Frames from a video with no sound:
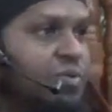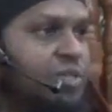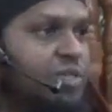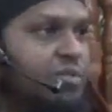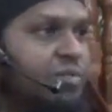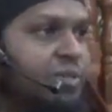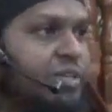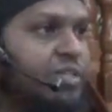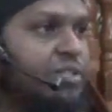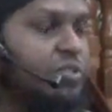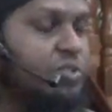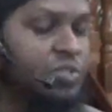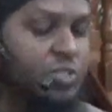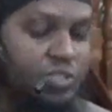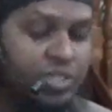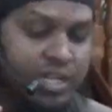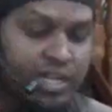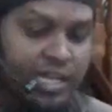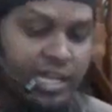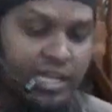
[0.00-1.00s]
which means you
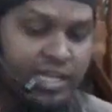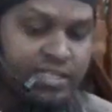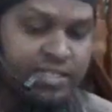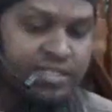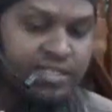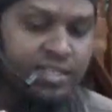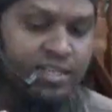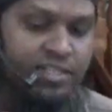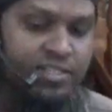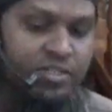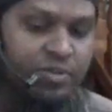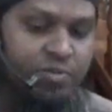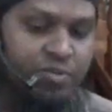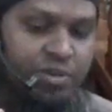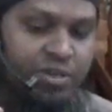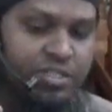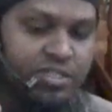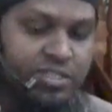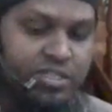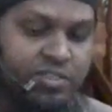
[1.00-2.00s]
should hasten
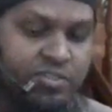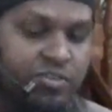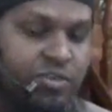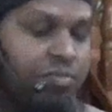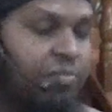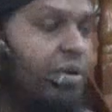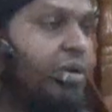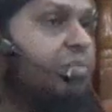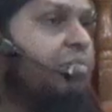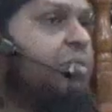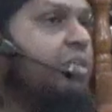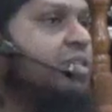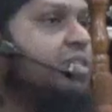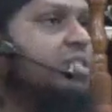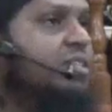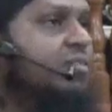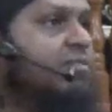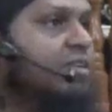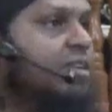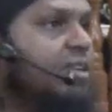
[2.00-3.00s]
towards the
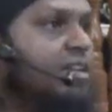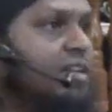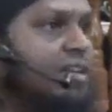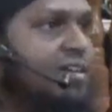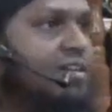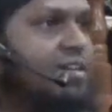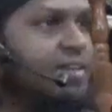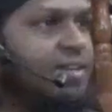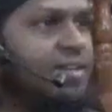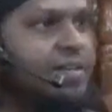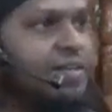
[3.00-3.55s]
remembrance of Allah.